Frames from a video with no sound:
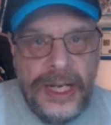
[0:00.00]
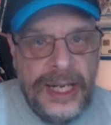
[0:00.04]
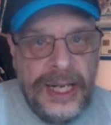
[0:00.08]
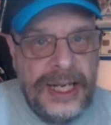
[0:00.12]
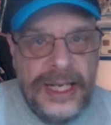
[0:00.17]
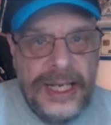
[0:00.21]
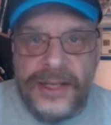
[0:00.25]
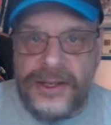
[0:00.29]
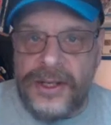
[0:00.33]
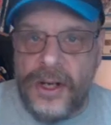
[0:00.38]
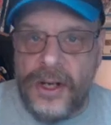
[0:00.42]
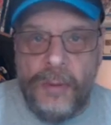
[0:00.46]

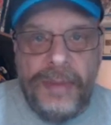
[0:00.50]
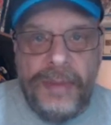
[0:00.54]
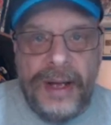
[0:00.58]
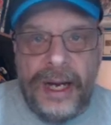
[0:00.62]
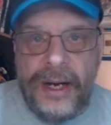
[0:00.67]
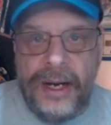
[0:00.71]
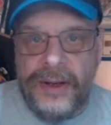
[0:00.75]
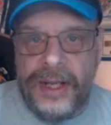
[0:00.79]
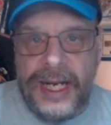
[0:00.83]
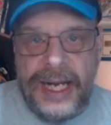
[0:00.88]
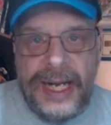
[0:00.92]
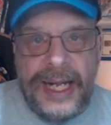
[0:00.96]
He's no
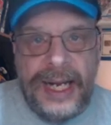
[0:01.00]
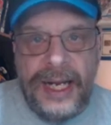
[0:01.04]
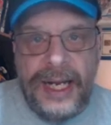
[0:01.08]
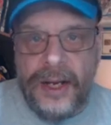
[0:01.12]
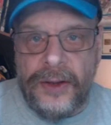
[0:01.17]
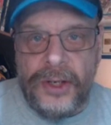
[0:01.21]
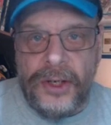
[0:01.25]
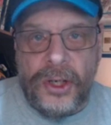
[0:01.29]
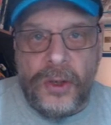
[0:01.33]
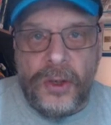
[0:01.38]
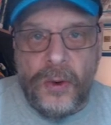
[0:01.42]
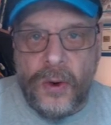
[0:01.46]
better than any
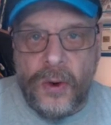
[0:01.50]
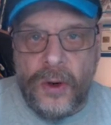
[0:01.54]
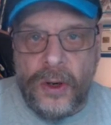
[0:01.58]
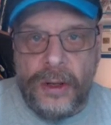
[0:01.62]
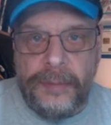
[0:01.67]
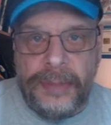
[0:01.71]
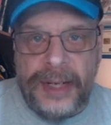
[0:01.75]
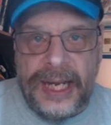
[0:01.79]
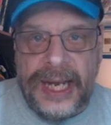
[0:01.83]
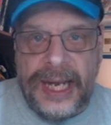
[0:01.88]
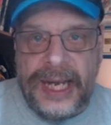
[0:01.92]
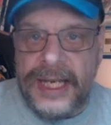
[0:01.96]
other
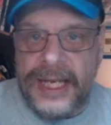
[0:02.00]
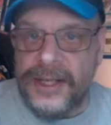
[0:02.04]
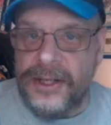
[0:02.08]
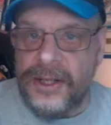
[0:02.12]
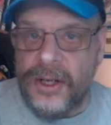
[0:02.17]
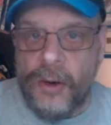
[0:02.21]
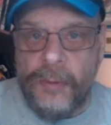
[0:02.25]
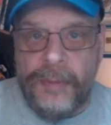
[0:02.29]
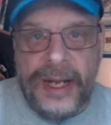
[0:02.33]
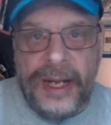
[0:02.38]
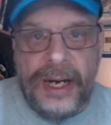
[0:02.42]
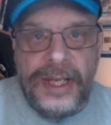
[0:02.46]
quarterback. He's
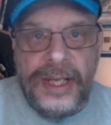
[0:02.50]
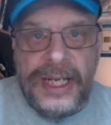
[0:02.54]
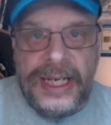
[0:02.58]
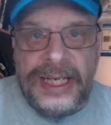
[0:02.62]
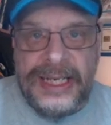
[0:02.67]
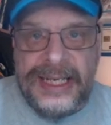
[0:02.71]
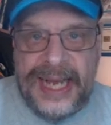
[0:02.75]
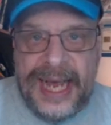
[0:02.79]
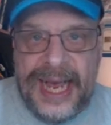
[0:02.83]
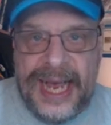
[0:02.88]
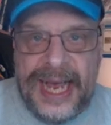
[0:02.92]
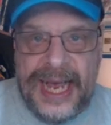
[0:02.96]
no better
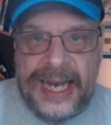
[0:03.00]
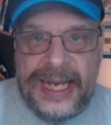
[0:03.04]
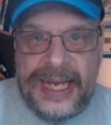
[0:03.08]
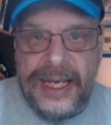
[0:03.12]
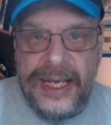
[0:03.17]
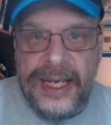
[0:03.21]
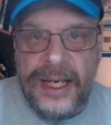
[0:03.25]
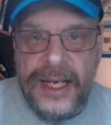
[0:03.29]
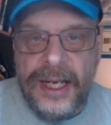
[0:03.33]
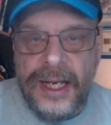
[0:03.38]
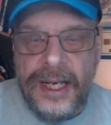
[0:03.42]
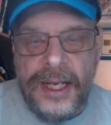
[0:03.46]
than Dak.
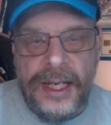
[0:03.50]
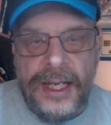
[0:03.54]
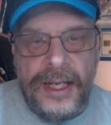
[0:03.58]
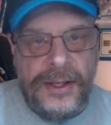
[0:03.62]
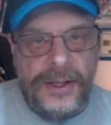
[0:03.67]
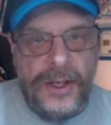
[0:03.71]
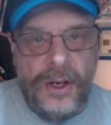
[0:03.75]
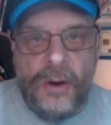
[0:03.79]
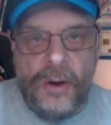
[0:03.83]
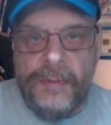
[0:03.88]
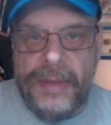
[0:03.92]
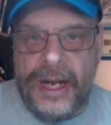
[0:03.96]
He's
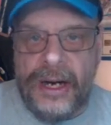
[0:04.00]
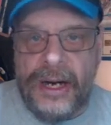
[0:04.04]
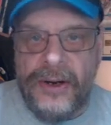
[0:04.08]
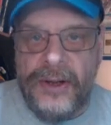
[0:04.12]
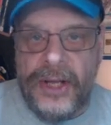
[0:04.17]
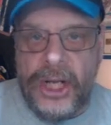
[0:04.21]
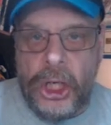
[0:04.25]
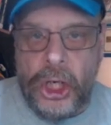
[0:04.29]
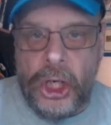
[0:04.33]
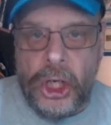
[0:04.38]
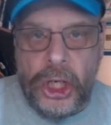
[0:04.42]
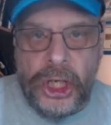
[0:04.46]
no better
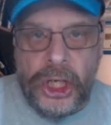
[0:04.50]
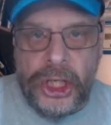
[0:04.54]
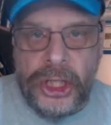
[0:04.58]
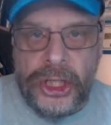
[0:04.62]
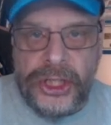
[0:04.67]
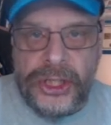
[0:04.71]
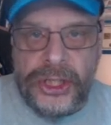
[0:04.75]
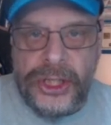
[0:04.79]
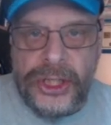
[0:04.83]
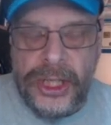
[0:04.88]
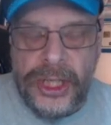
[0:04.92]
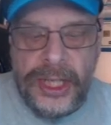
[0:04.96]
than
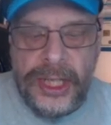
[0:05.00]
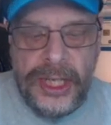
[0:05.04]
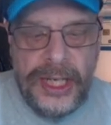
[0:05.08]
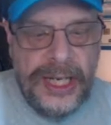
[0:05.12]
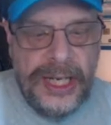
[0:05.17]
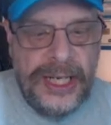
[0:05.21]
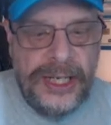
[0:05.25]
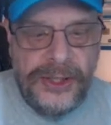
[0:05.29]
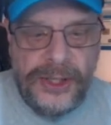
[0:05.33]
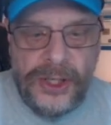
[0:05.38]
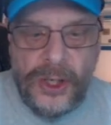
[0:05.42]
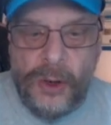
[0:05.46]
Hurts.
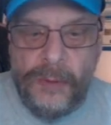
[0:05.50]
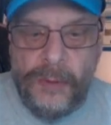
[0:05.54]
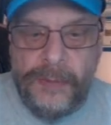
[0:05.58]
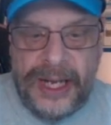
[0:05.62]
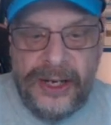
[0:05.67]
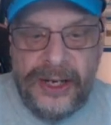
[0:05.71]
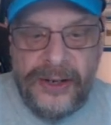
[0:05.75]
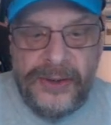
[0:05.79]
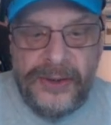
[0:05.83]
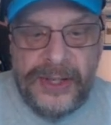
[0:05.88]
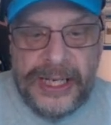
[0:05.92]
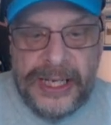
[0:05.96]
He's no
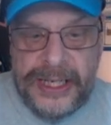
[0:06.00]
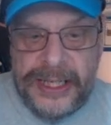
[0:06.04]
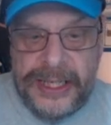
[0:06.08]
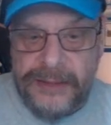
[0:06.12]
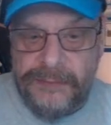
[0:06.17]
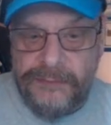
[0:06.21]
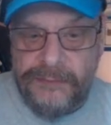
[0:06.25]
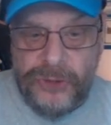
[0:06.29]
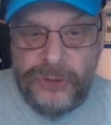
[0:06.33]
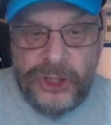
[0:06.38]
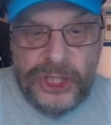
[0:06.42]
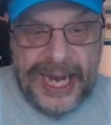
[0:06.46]
better
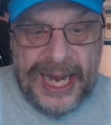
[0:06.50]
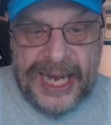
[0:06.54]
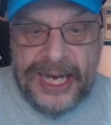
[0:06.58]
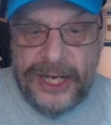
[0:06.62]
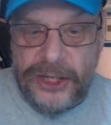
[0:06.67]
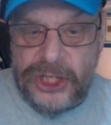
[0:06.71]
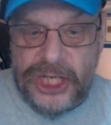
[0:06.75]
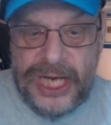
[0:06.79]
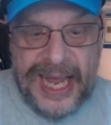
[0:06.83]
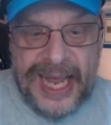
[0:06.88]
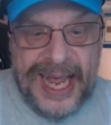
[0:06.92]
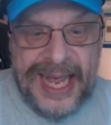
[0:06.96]
than
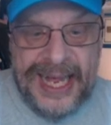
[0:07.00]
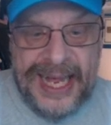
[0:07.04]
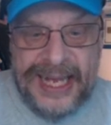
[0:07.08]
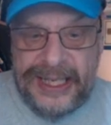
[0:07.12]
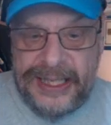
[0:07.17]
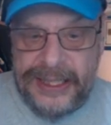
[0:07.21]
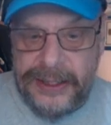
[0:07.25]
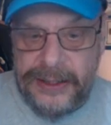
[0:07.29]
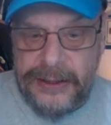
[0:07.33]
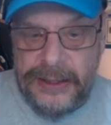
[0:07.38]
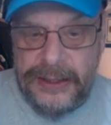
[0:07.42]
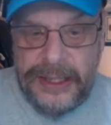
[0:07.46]
Josh
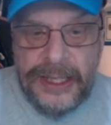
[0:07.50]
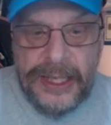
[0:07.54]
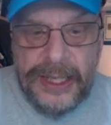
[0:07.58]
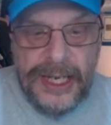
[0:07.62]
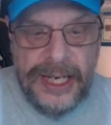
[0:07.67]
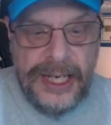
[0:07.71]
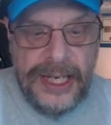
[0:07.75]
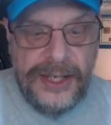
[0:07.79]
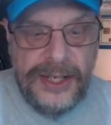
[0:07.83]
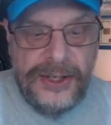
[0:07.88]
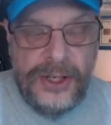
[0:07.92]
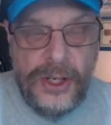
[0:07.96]
Allen.
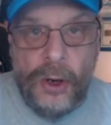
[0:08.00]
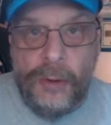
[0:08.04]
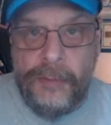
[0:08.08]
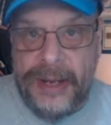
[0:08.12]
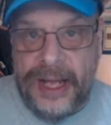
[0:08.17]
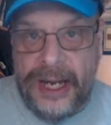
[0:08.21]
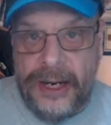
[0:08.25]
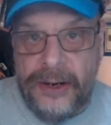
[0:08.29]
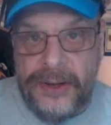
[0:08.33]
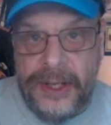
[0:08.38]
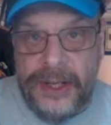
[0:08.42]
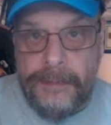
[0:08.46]
He's no
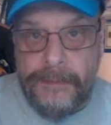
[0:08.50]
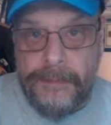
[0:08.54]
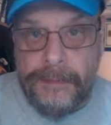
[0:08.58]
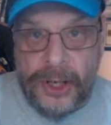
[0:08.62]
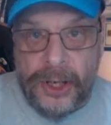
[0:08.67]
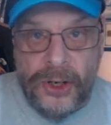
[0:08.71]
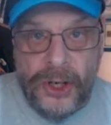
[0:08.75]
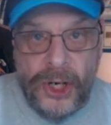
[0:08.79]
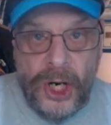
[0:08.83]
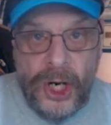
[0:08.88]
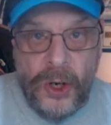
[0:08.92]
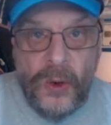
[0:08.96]
better than
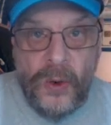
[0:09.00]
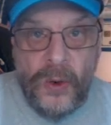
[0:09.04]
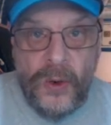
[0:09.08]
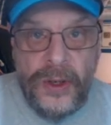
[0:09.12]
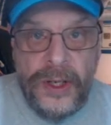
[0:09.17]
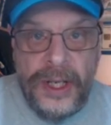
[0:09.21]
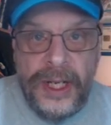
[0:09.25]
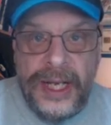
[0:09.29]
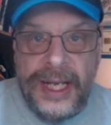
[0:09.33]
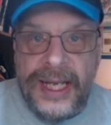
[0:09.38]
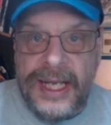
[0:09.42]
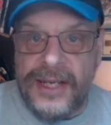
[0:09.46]
Burrow.
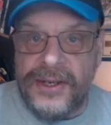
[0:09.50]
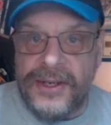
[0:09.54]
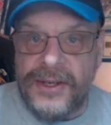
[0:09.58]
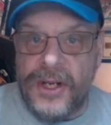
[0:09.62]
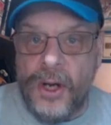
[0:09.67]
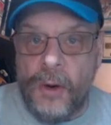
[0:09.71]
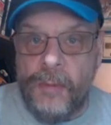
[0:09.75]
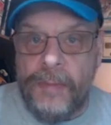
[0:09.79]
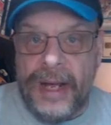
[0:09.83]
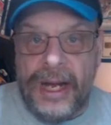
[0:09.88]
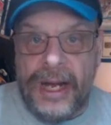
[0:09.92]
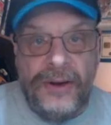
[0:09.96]
He's
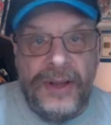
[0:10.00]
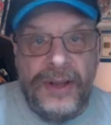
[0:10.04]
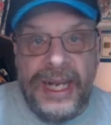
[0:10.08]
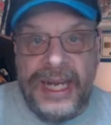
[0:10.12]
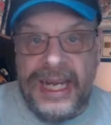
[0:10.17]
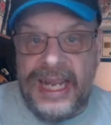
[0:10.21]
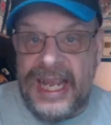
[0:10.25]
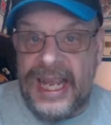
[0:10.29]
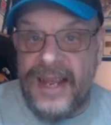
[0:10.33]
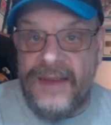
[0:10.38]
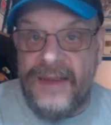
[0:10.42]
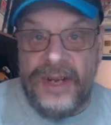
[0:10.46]
no better than
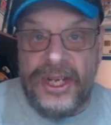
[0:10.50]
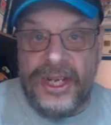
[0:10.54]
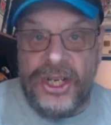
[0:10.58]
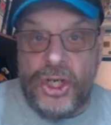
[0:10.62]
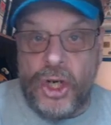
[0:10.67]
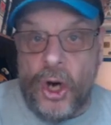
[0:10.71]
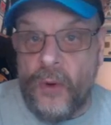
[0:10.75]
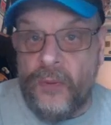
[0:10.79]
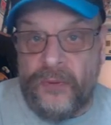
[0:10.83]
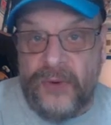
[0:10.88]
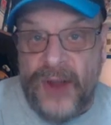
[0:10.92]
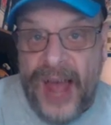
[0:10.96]
even
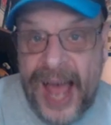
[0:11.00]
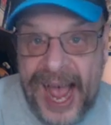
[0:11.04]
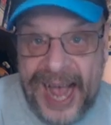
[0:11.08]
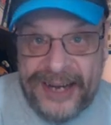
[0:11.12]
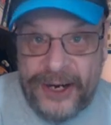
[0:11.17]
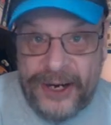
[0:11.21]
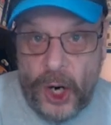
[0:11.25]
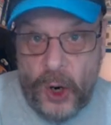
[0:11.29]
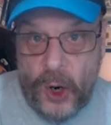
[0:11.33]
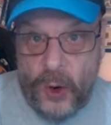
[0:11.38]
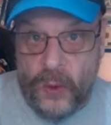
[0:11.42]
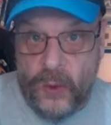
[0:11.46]
Joe
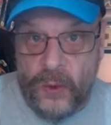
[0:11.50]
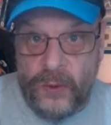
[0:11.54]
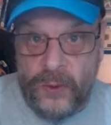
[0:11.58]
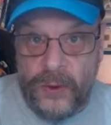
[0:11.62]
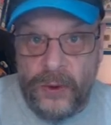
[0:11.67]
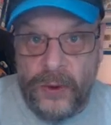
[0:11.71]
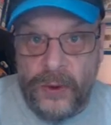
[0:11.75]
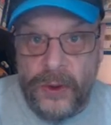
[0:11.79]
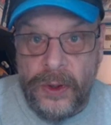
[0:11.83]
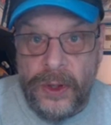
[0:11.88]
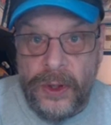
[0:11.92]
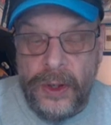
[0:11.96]
Flacco.
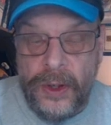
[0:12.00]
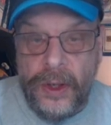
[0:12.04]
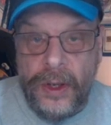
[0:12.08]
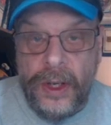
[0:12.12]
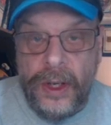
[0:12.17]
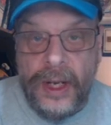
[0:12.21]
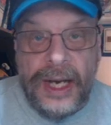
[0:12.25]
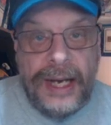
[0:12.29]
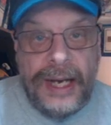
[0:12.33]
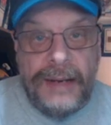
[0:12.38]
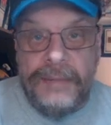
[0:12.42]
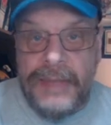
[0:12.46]

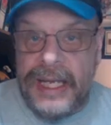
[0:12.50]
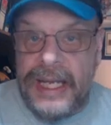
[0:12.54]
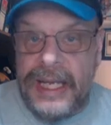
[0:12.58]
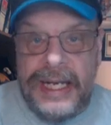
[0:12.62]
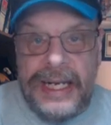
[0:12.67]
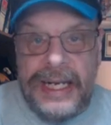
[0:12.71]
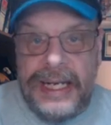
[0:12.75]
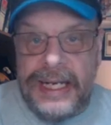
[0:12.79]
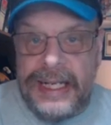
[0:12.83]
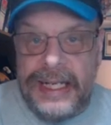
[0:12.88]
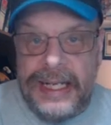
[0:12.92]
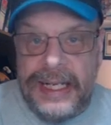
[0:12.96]
I
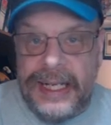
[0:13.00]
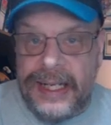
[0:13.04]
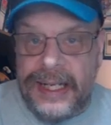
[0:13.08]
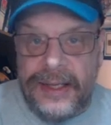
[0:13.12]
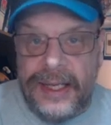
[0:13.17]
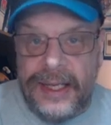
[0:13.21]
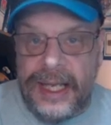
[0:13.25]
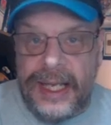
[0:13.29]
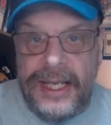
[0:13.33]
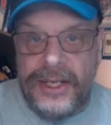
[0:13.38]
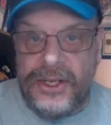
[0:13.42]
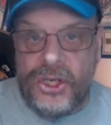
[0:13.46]
mean,
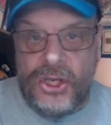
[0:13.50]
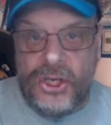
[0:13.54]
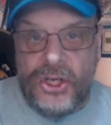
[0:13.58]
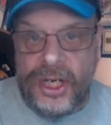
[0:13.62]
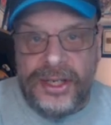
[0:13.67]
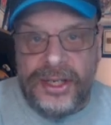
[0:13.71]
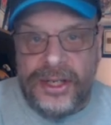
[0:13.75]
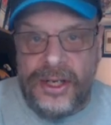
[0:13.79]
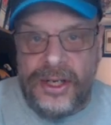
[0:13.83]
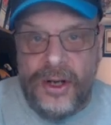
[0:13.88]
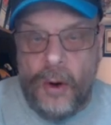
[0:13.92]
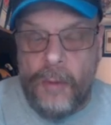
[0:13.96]
he's
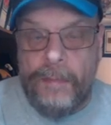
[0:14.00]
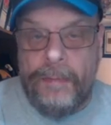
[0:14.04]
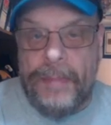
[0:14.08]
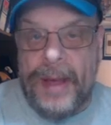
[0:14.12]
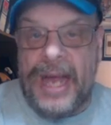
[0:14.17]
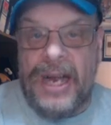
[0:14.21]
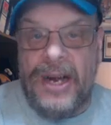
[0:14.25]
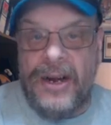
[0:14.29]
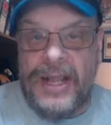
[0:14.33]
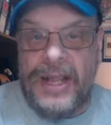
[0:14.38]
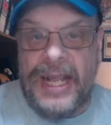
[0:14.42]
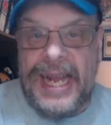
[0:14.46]
just no
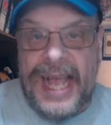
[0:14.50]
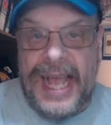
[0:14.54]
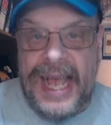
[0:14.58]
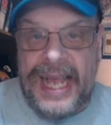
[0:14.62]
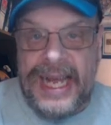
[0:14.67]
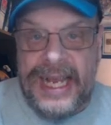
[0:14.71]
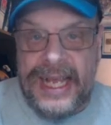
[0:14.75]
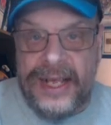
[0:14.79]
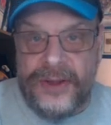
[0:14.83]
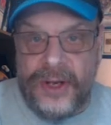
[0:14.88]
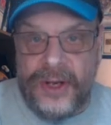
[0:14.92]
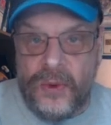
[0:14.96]
better than
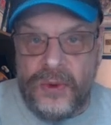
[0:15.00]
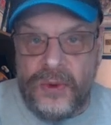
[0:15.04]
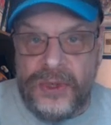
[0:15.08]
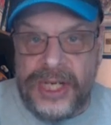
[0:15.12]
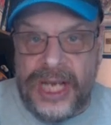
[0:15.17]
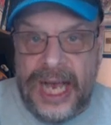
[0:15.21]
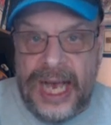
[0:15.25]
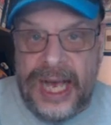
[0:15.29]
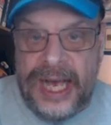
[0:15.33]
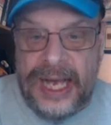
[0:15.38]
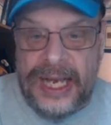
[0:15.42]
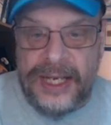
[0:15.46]
any of those
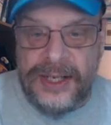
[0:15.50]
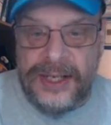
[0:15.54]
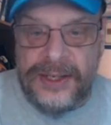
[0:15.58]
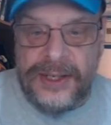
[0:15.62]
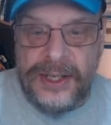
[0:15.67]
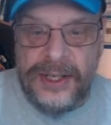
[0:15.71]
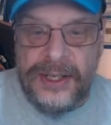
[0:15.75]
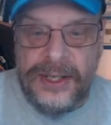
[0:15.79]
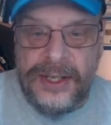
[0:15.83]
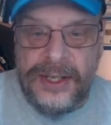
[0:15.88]
guys.